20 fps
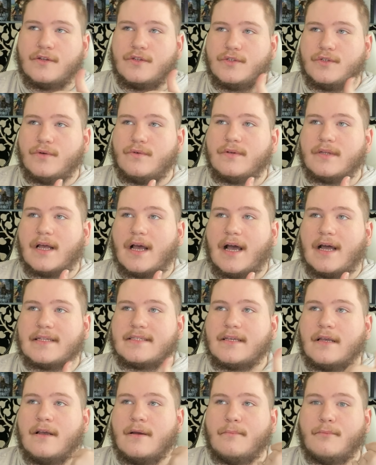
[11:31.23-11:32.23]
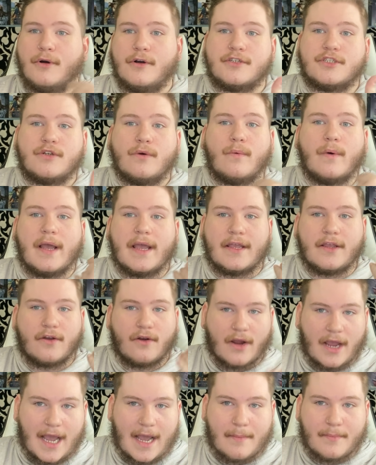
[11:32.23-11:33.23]
Do not push away
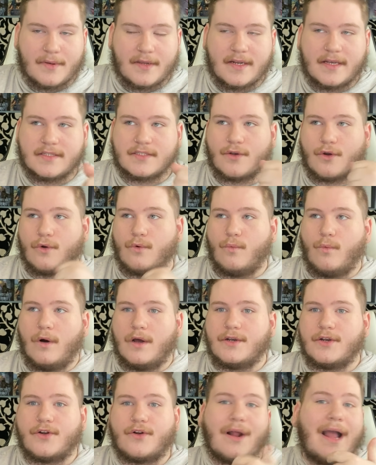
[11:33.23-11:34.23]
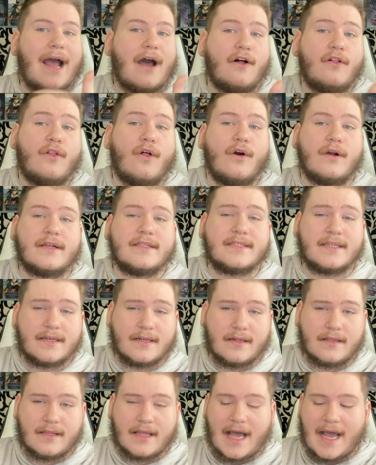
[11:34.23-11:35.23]
your happiness or wonder how long it's
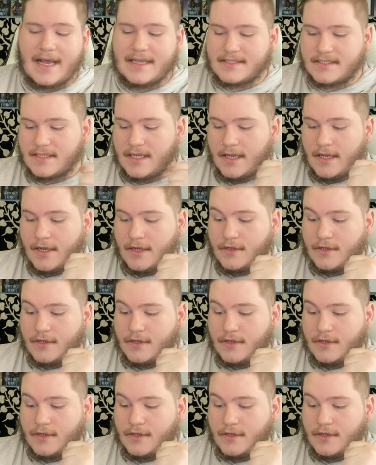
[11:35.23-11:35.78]
going to last.